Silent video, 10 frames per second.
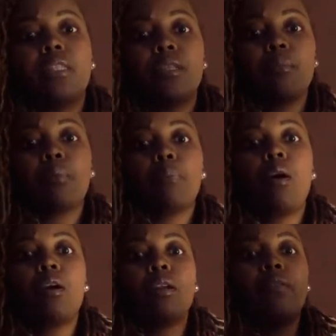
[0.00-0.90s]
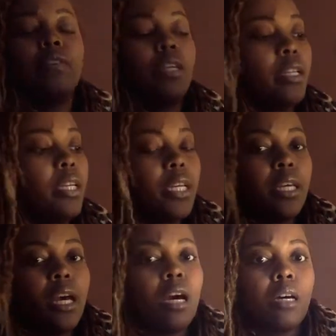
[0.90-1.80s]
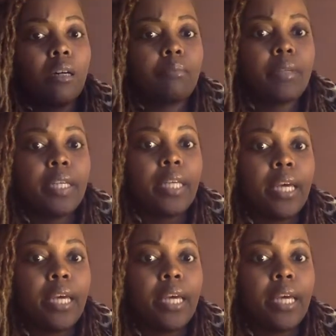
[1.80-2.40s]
zipper part of it. It